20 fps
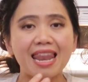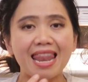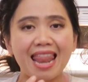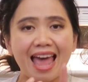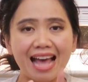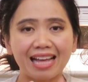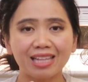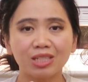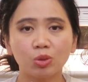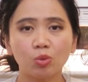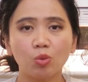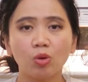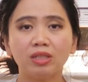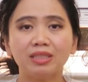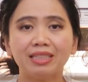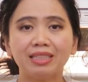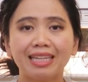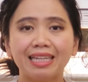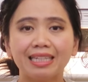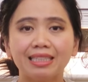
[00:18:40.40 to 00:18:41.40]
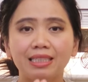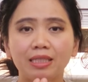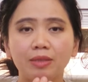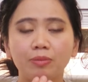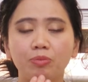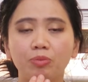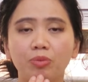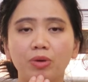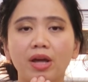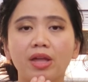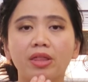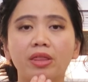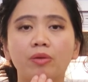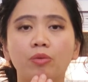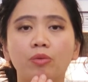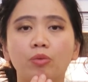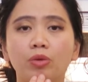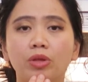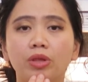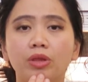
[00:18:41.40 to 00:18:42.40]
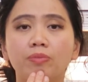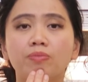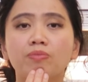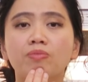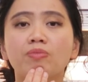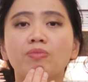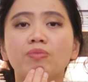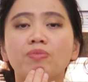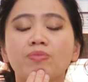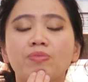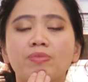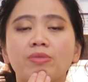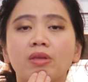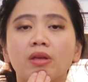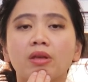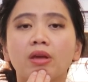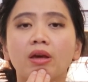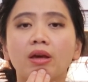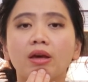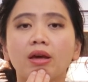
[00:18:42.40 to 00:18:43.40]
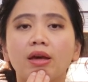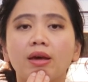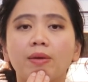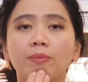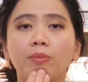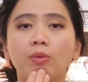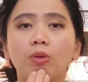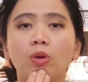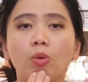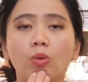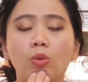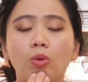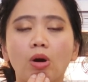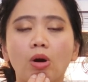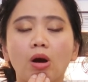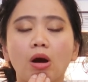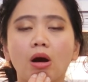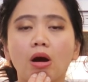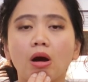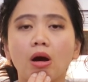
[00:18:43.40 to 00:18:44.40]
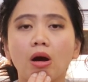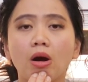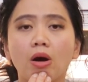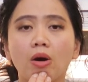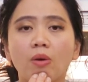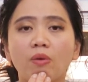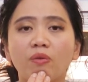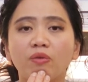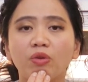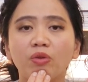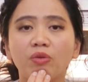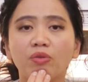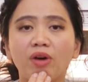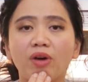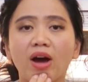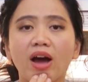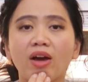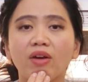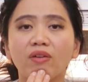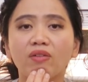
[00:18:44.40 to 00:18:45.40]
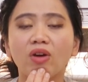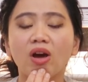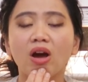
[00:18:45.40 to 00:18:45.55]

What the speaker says: Last one, take a deep breath and blow for 5.